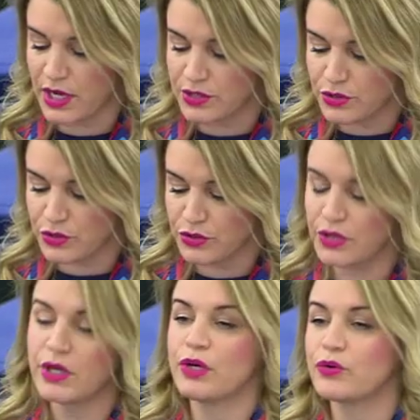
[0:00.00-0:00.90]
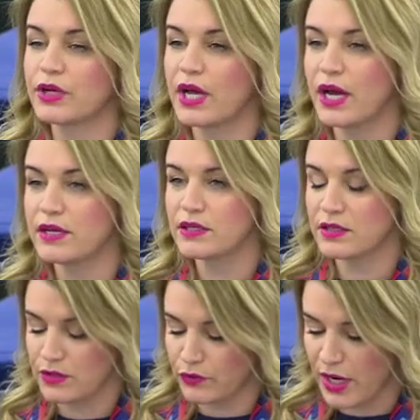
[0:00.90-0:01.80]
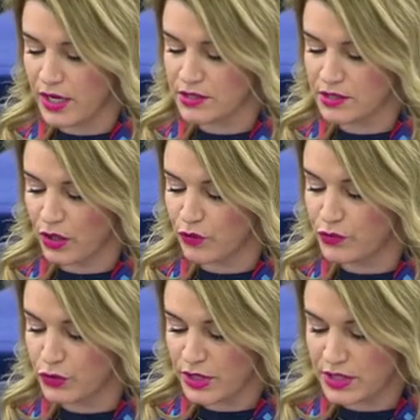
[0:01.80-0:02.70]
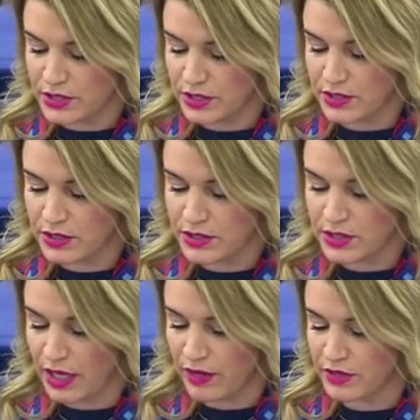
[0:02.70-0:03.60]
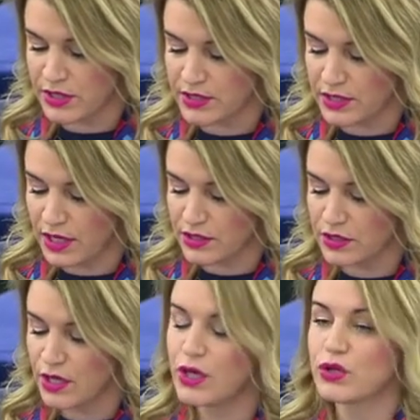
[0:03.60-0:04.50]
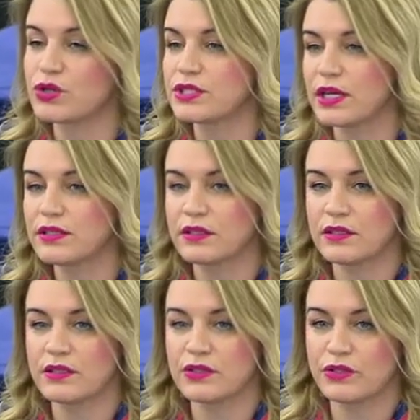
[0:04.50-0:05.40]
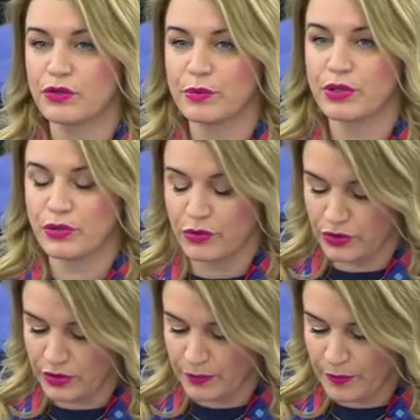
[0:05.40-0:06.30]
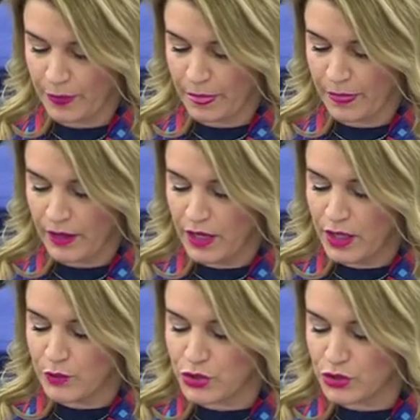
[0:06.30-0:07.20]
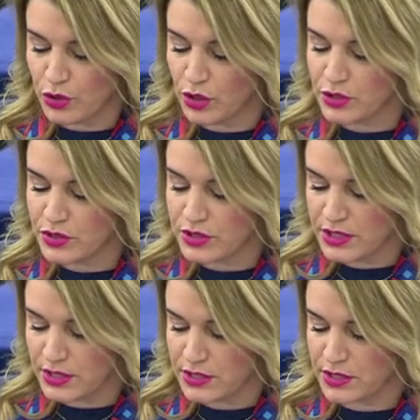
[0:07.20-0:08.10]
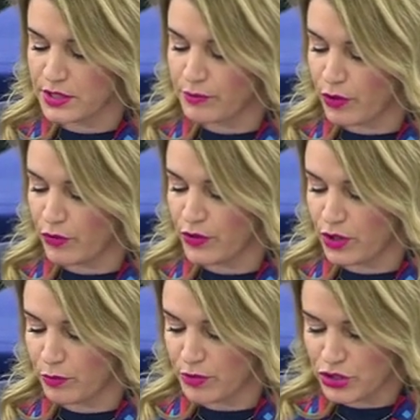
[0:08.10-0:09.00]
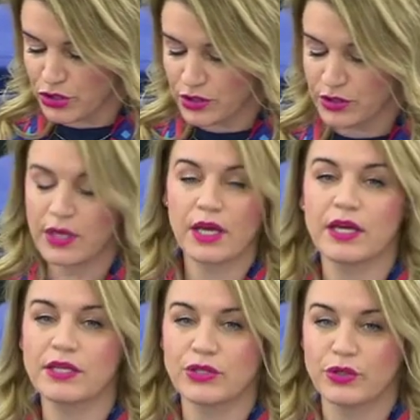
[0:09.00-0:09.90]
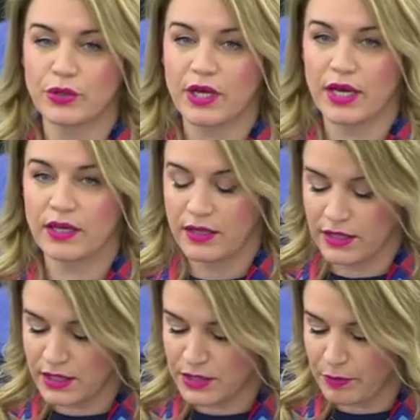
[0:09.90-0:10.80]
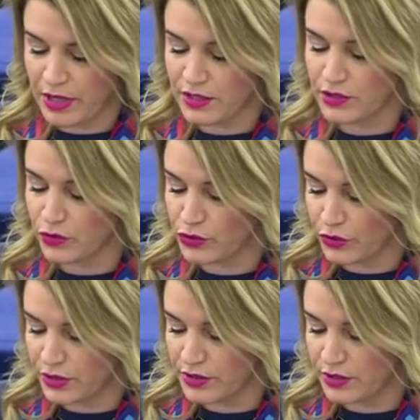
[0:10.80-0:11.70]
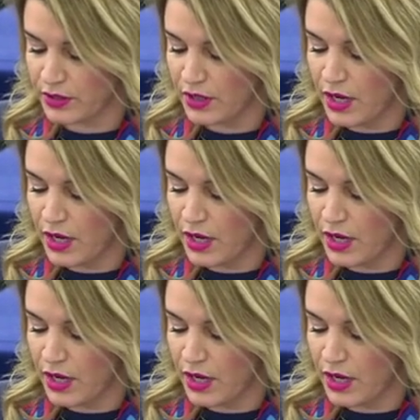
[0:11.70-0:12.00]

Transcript: attitude regarding the rights of UK citizens having decided to settle in the European Union. We should also insist that both the Commission and the UK independent authority